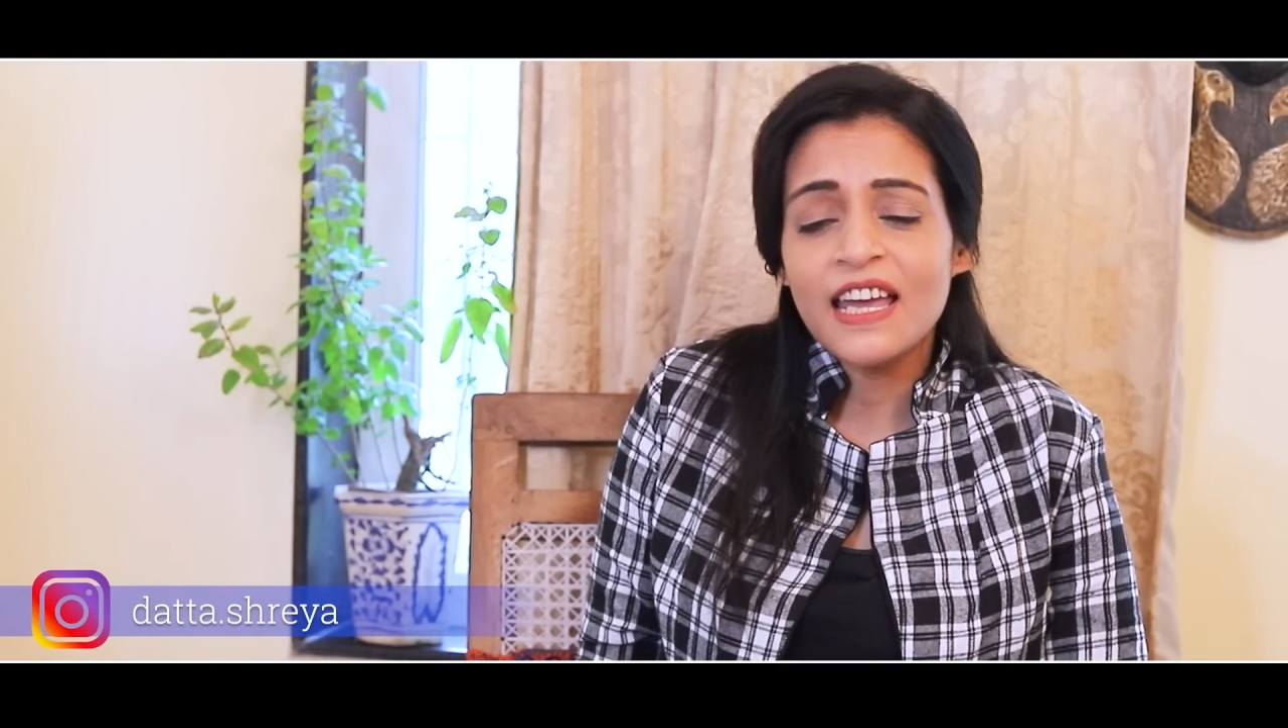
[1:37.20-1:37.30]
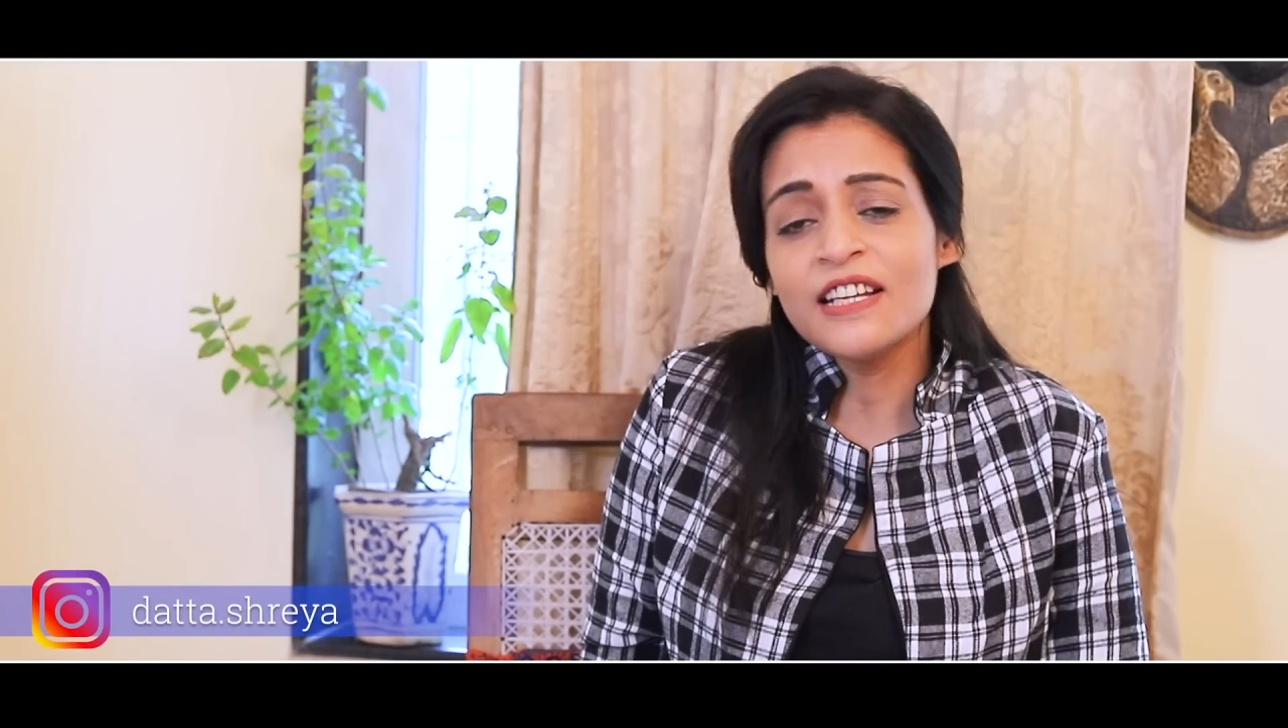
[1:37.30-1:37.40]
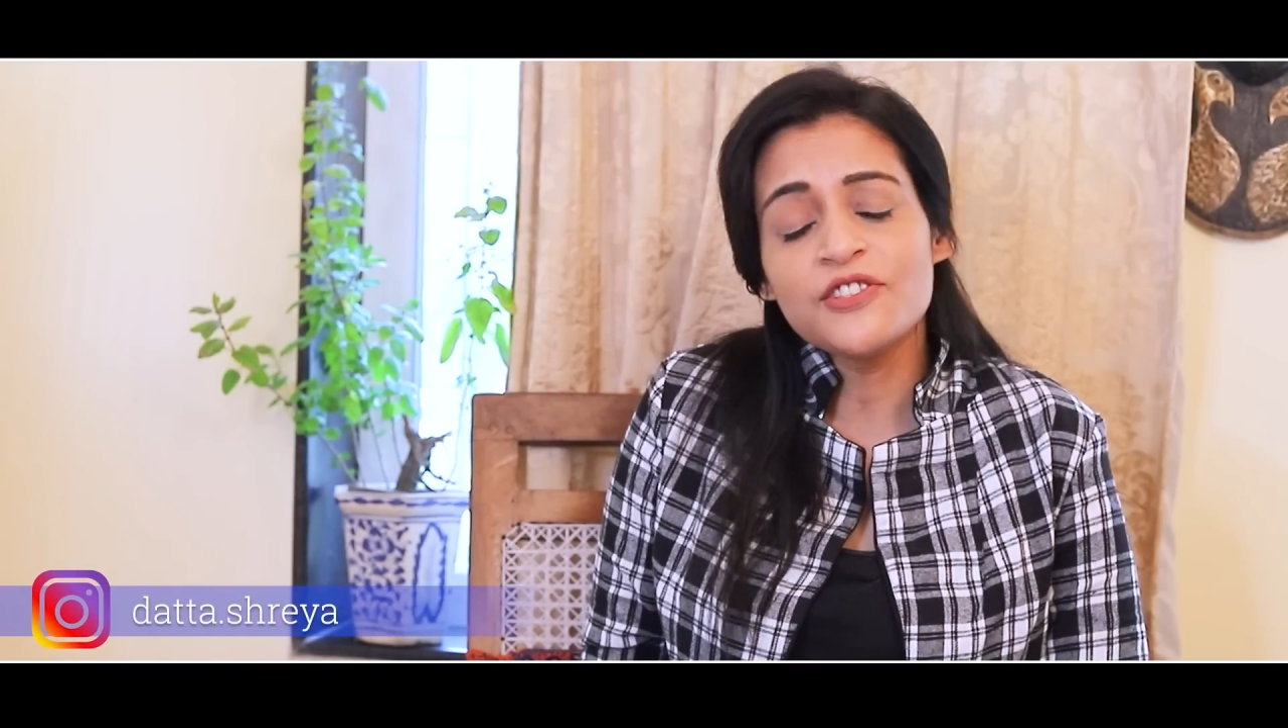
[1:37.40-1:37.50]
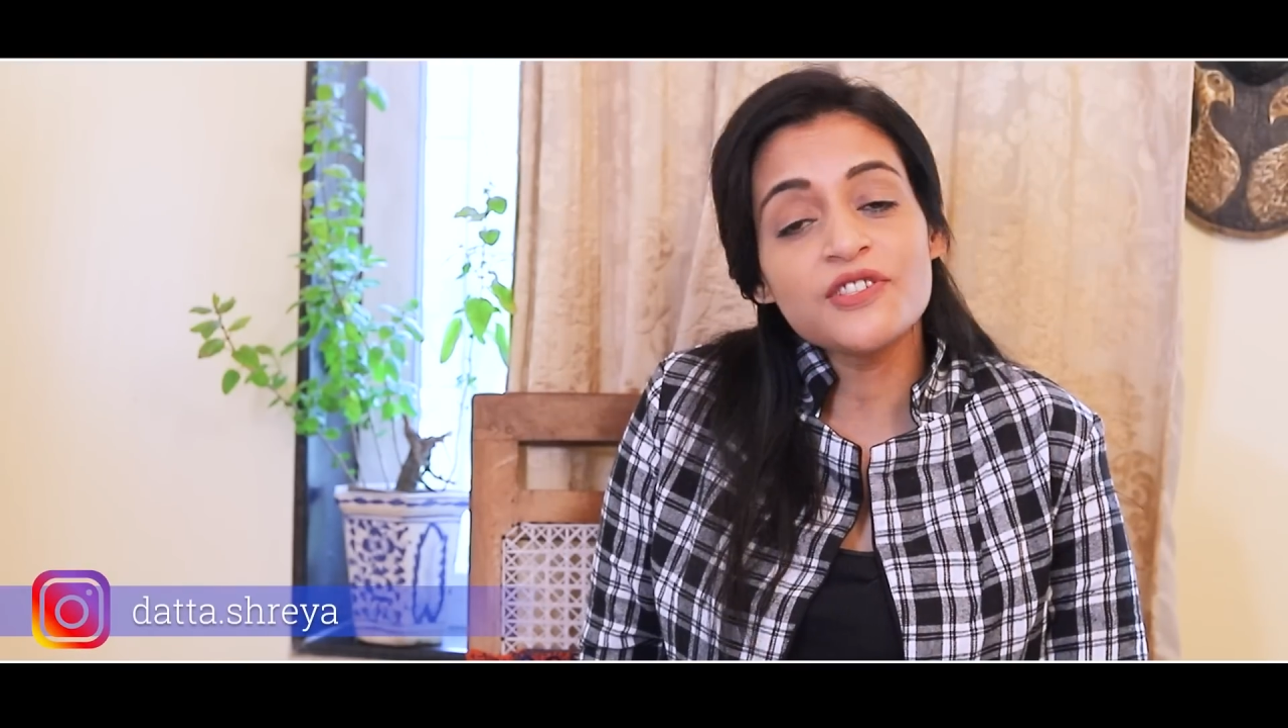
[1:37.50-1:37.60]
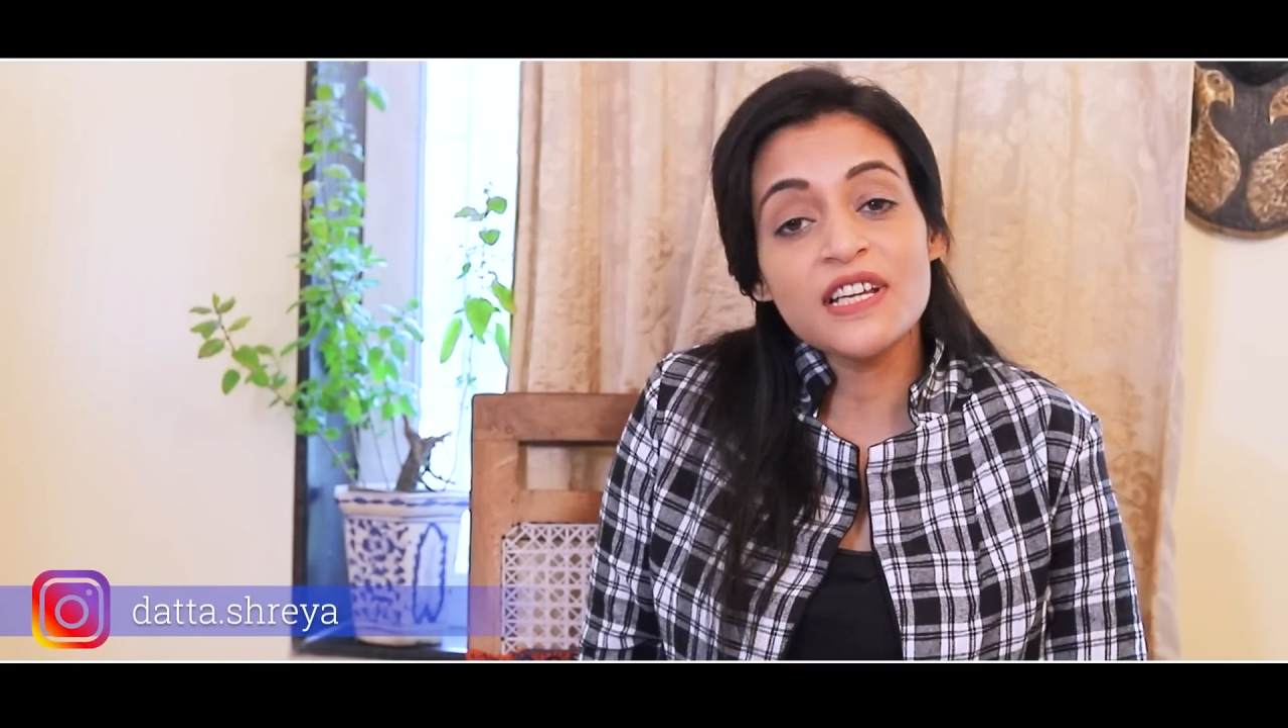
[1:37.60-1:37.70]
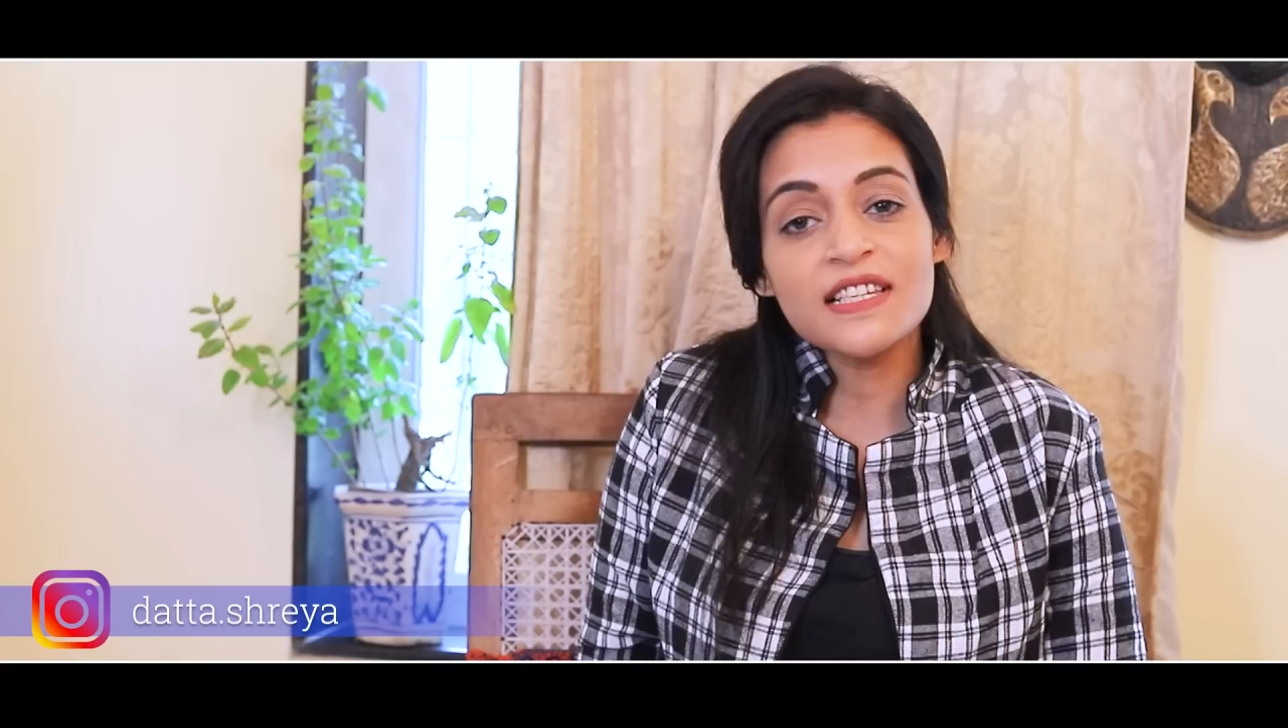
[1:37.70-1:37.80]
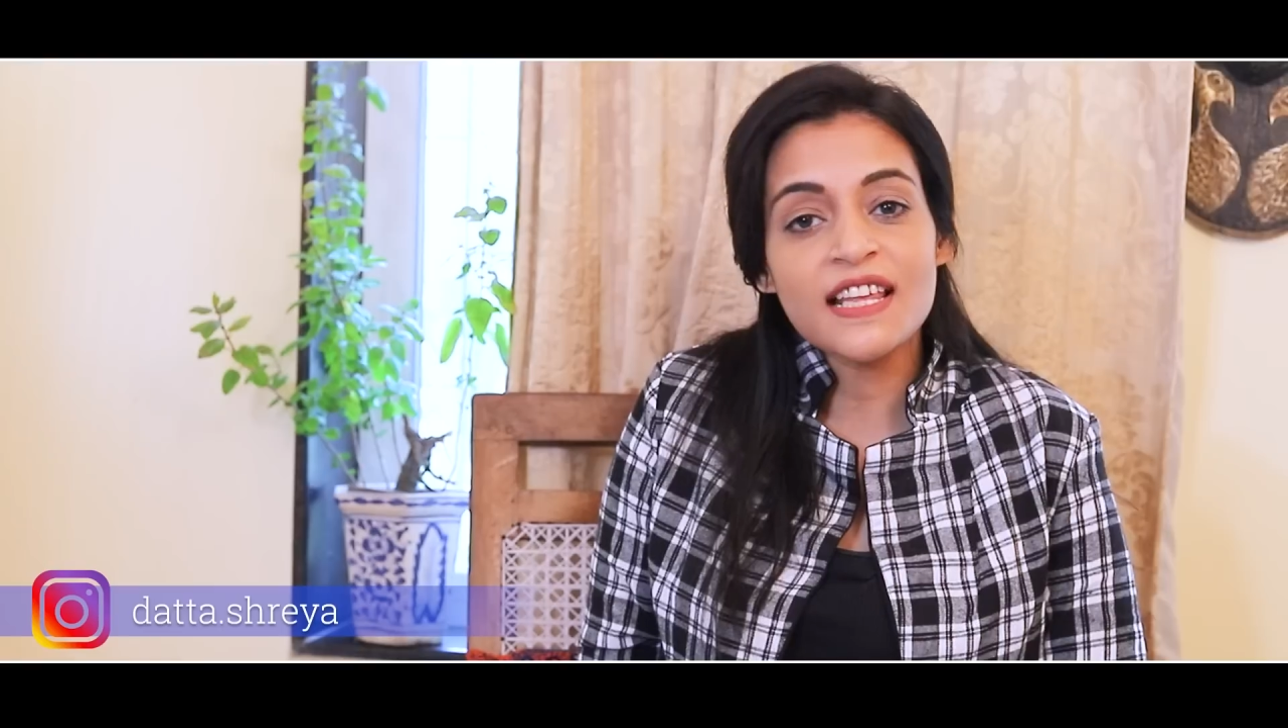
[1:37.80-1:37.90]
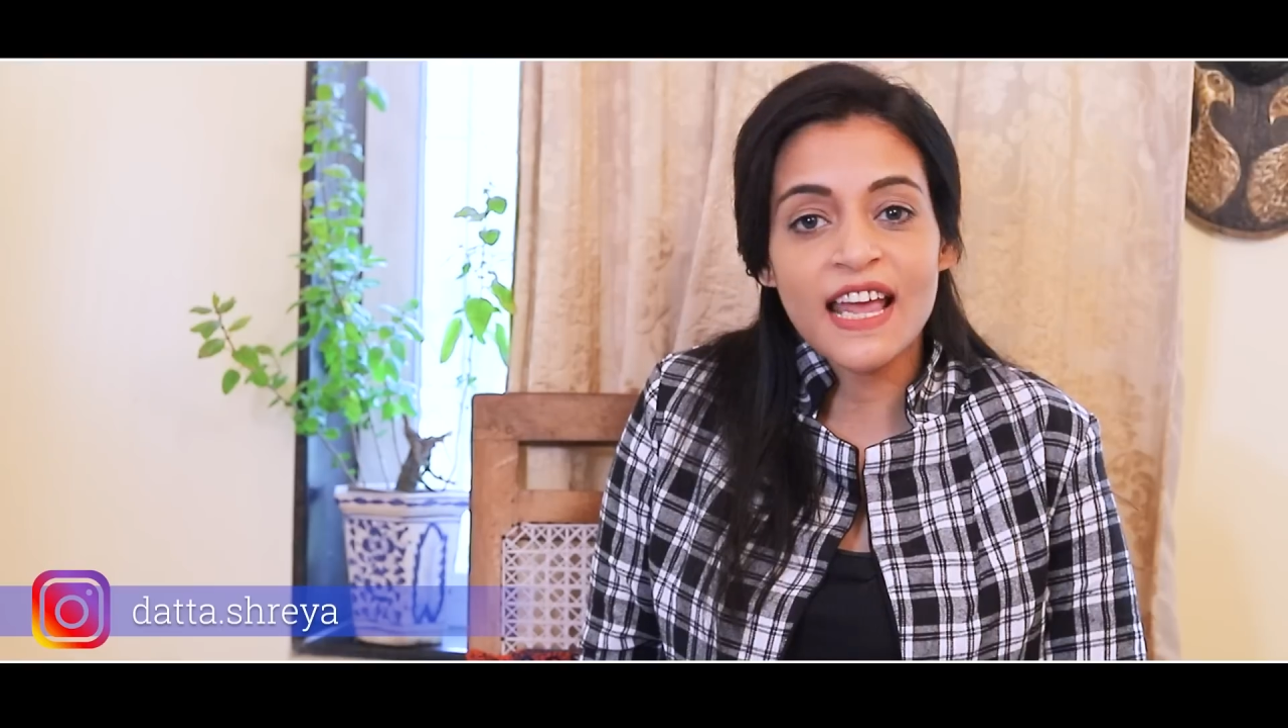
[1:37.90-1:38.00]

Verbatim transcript: In today's